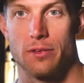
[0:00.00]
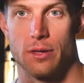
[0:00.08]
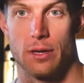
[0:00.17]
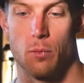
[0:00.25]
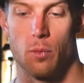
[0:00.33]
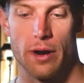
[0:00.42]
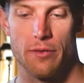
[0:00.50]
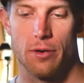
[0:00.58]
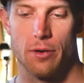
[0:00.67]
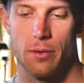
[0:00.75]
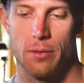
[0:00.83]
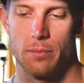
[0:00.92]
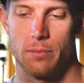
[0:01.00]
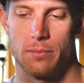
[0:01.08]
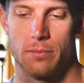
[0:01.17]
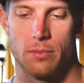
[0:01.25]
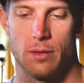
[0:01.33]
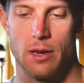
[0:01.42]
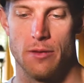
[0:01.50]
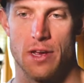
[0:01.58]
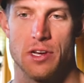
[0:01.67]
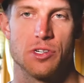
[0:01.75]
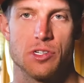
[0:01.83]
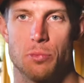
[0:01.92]
It's like whatever
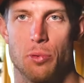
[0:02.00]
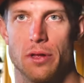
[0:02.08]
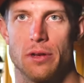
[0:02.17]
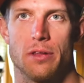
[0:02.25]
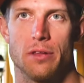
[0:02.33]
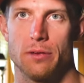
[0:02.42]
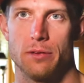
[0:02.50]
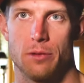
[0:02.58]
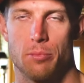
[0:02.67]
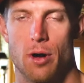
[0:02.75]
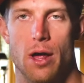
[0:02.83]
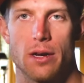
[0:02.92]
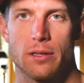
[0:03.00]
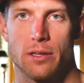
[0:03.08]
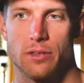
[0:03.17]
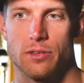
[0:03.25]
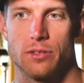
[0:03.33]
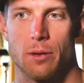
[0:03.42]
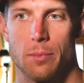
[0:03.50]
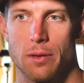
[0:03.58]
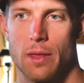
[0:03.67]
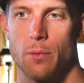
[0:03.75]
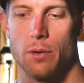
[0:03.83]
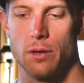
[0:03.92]
innovations put into the product, it's
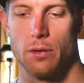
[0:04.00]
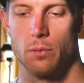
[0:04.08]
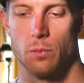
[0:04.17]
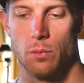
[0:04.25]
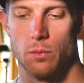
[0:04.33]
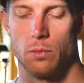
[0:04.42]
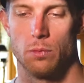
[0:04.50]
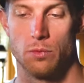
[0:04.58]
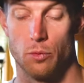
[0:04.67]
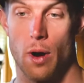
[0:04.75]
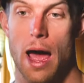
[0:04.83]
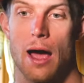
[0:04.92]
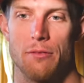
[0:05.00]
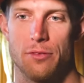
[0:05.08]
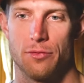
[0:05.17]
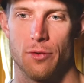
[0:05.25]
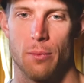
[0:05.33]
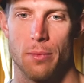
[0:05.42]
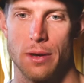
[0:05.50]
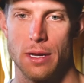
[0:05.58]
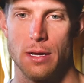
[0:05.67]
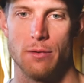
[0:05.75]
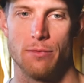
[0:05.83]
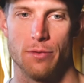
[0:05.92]
something that we derived from the
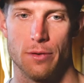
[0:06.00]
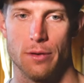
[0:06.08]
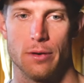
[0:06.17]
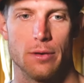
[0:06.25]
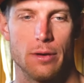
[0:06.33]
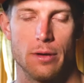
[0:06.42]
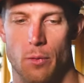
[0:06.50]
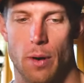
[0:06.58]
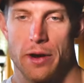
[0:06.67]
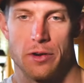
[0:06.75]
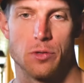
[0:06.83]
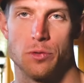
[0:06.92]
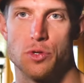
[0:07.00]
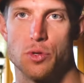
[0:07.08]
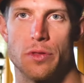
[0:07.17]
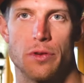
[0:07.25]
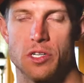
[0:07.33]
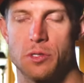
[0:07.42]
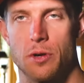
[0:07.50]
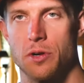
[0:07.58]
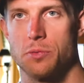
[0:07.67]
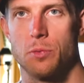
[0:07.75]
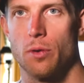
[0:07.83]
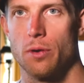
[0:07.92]
need for a rider to enjoy their
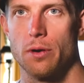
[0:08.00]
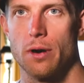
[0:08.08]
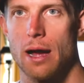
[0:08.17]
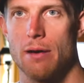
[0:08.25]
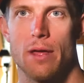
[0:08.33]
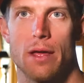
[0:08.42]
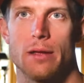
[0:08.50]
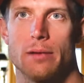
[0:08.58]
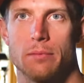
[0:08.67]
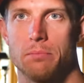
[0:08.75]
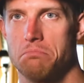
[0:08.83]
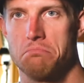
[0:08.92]
experience more or have that